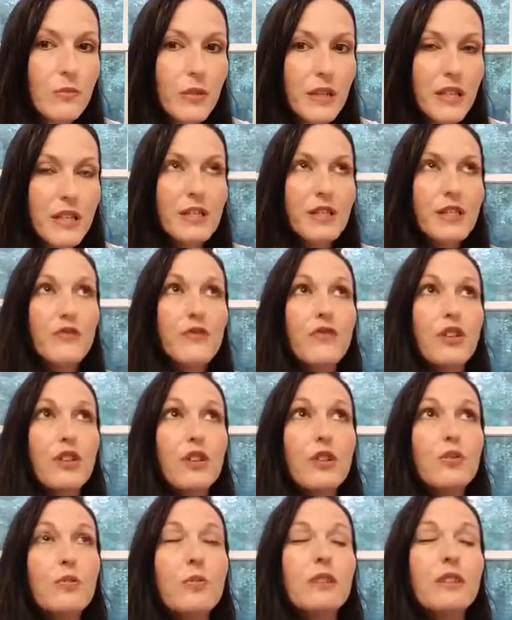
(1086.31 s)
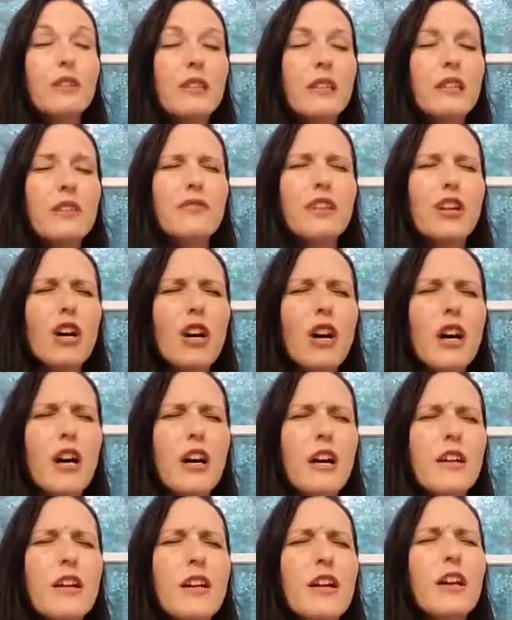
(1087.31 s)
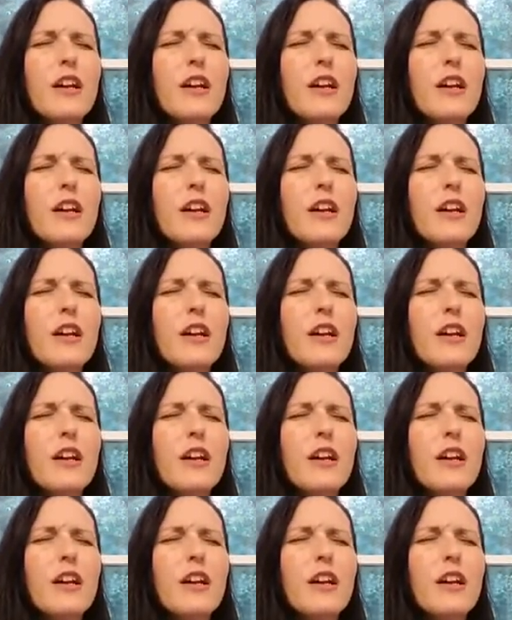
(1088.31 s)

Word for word: Because if you believe God,